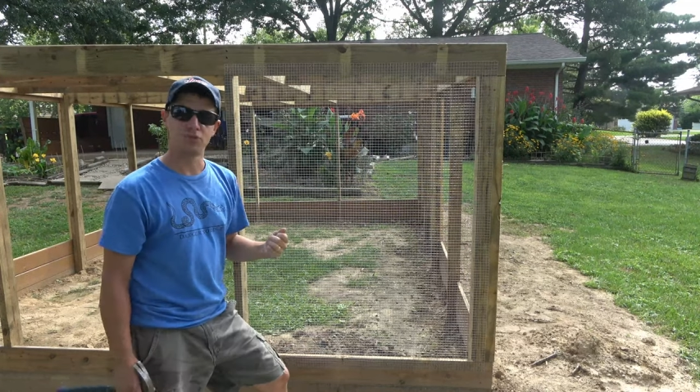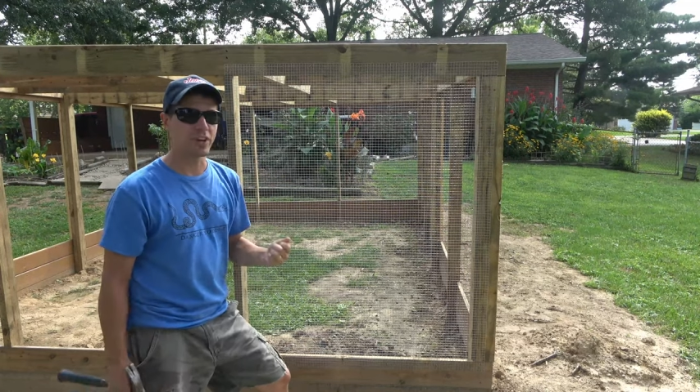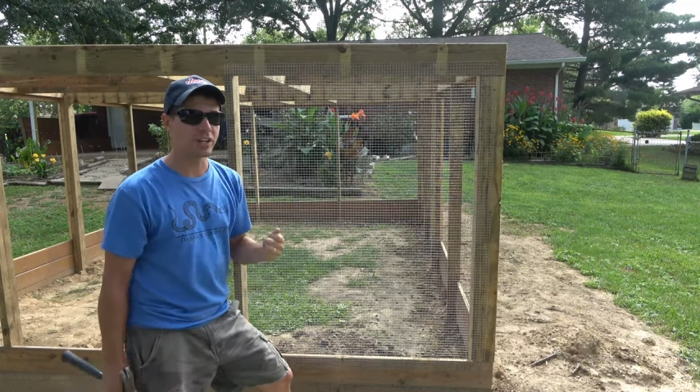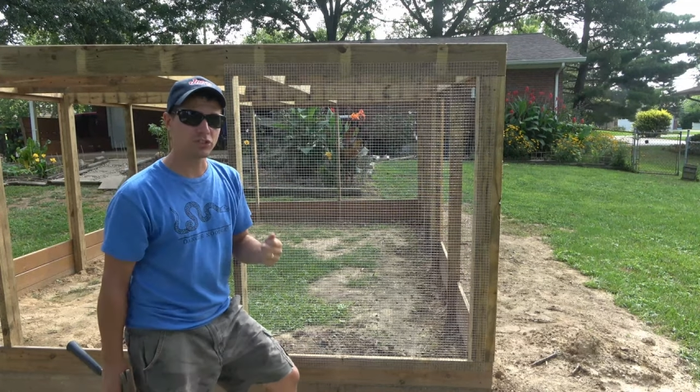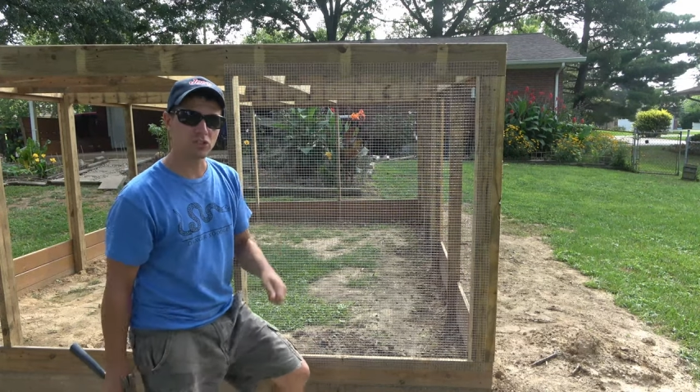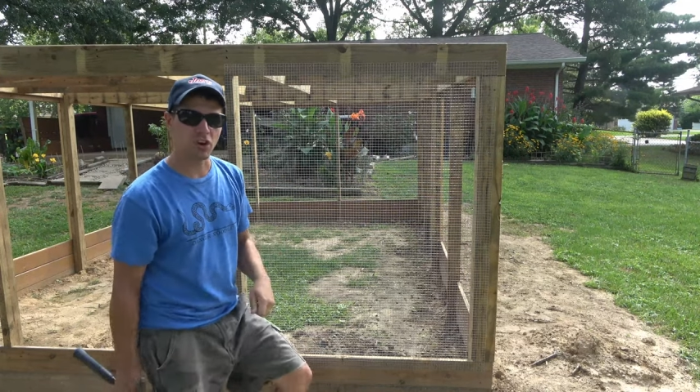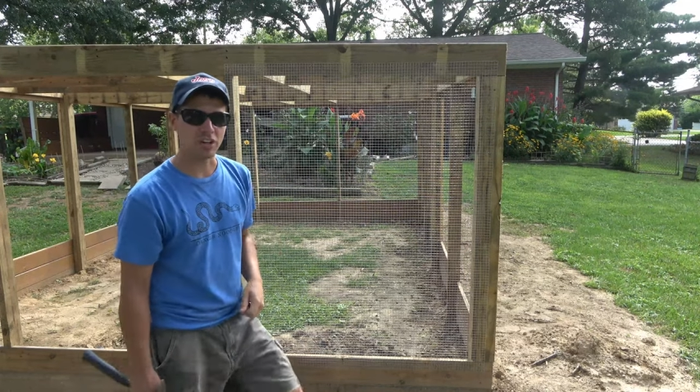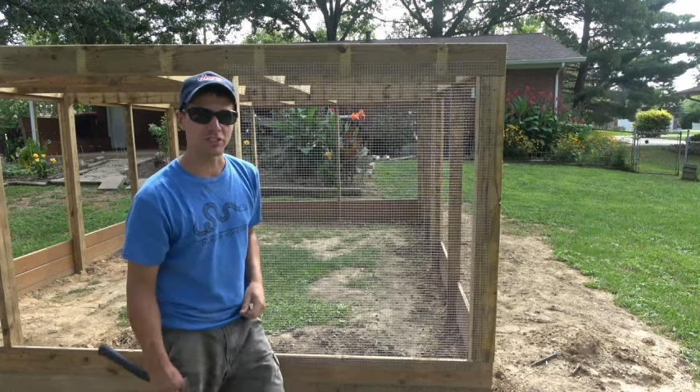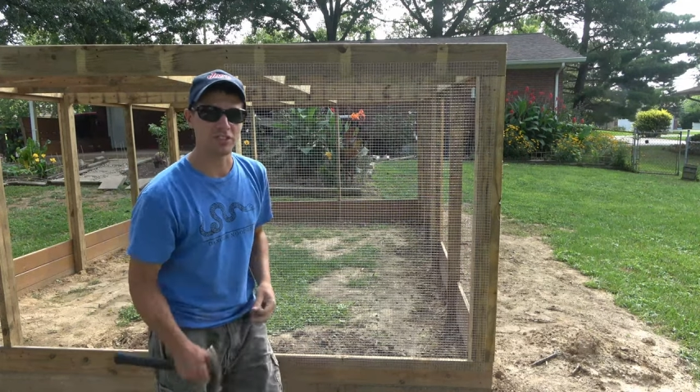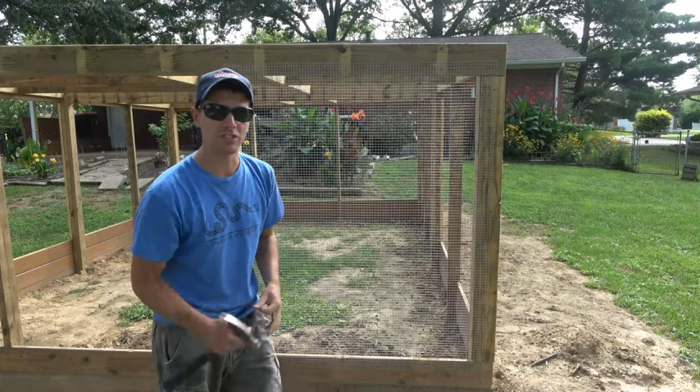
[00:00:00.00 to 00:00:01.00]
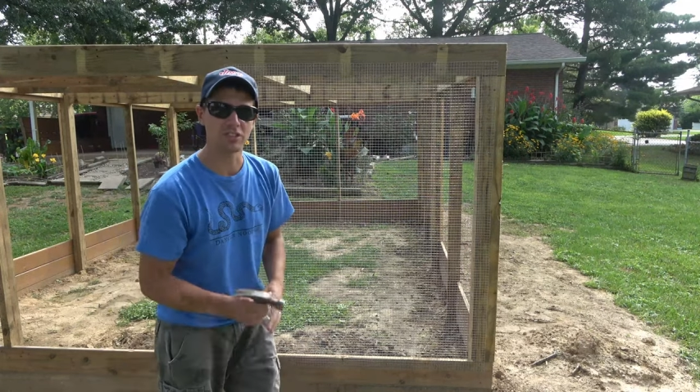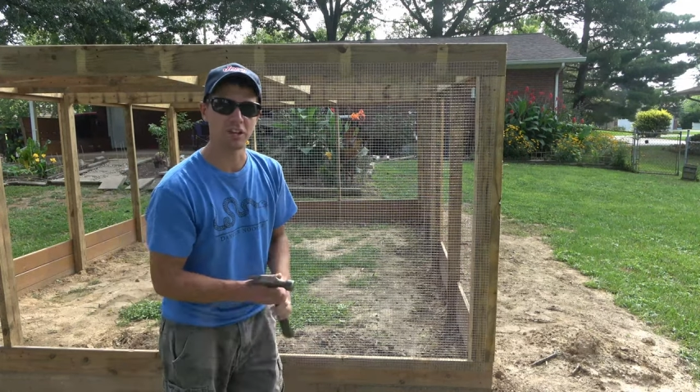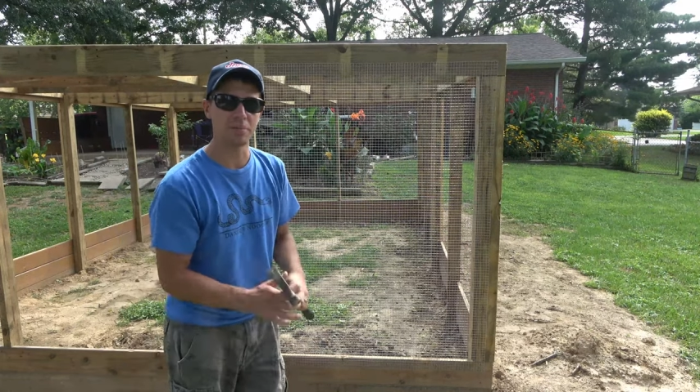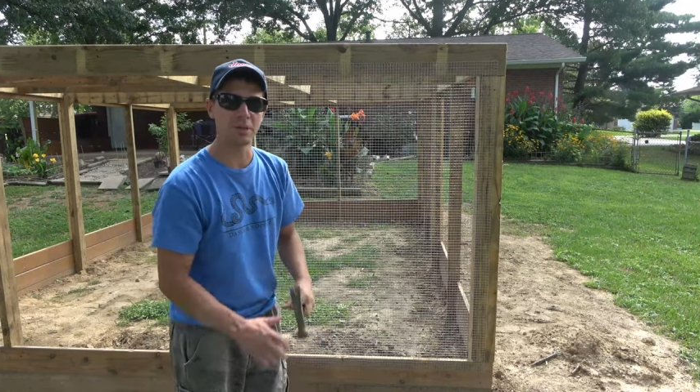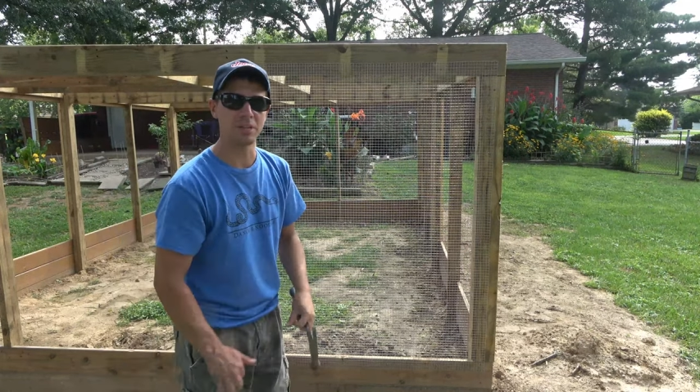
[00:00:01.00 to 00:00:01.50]
fingers crossed, this is
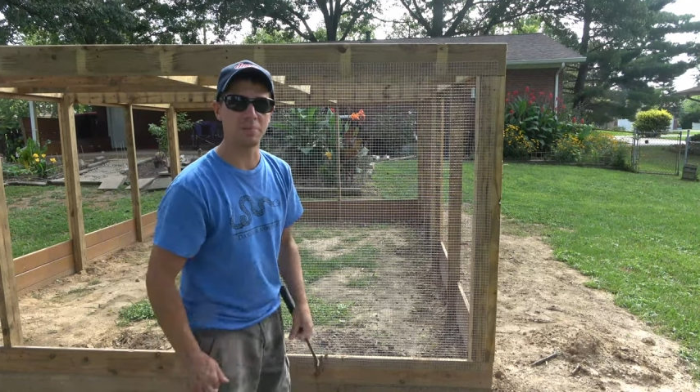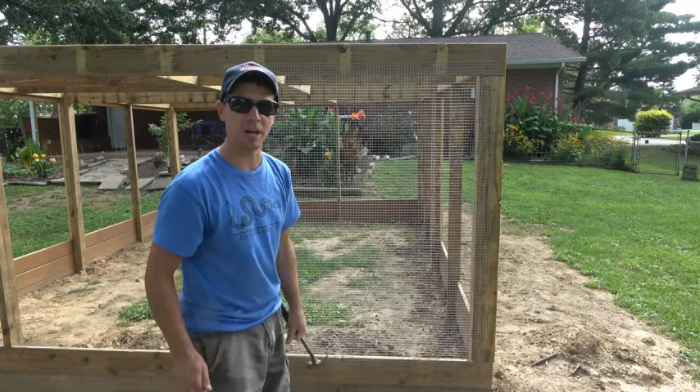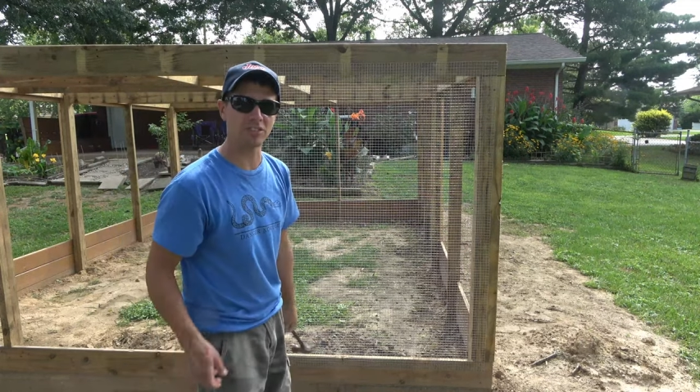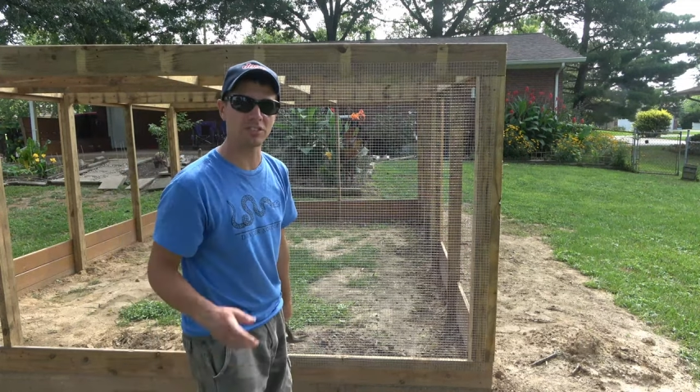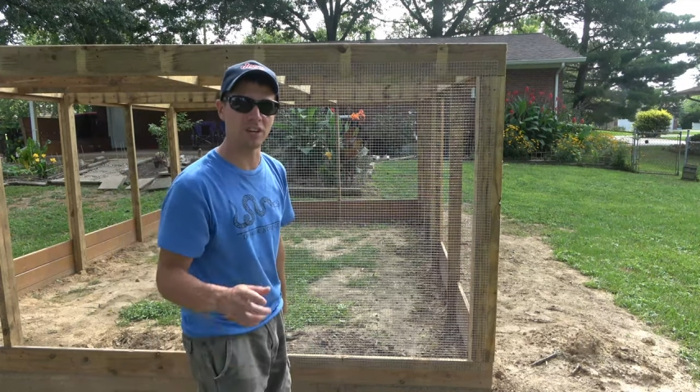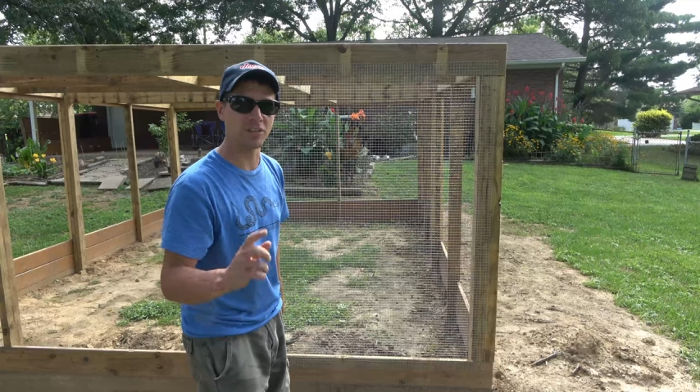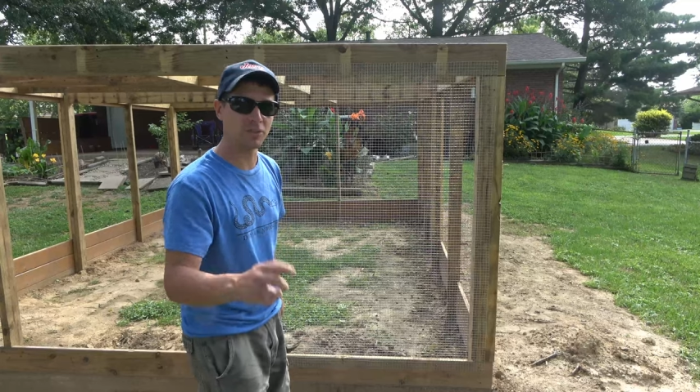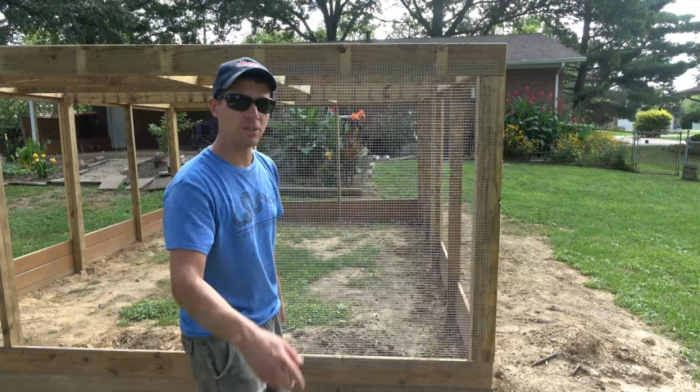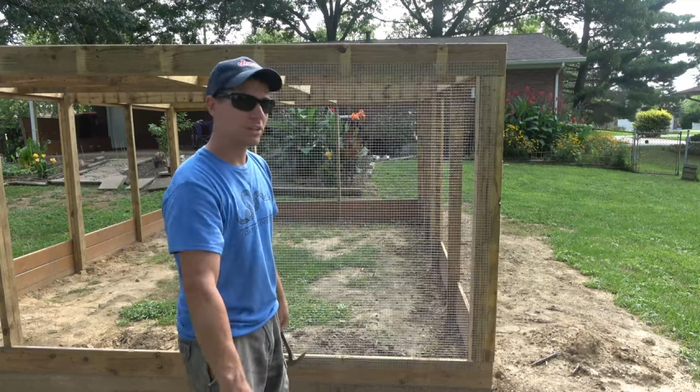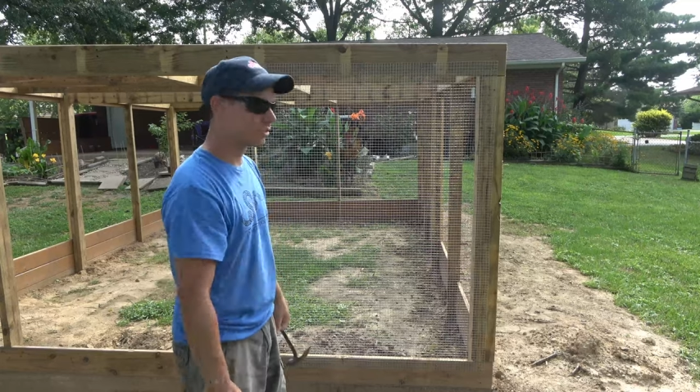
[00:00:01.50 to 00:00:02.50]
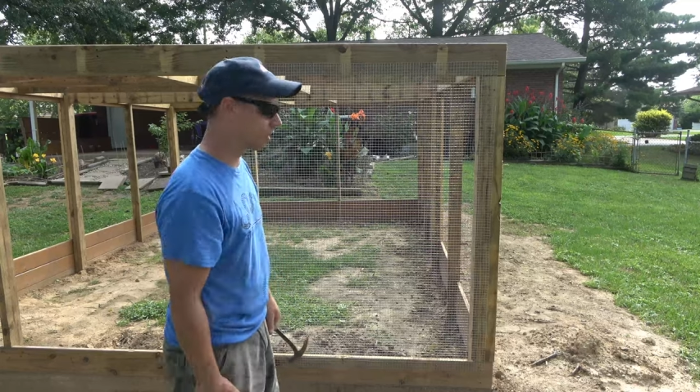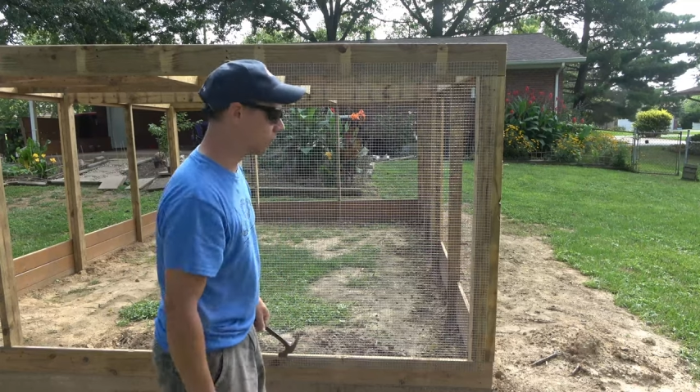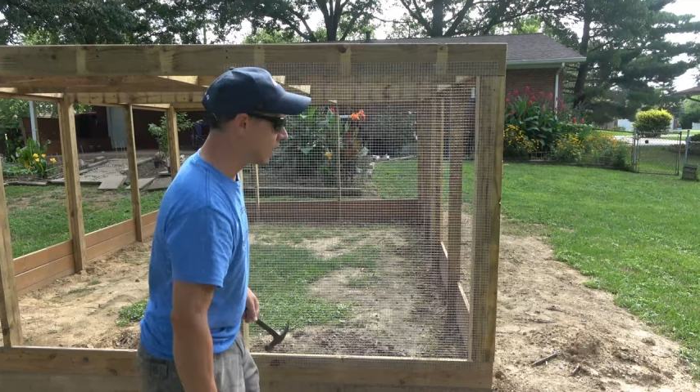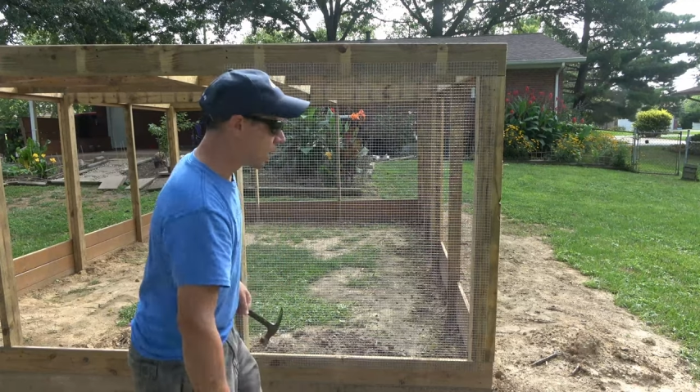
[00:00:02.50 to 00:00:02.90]
gonna be the best stuff. So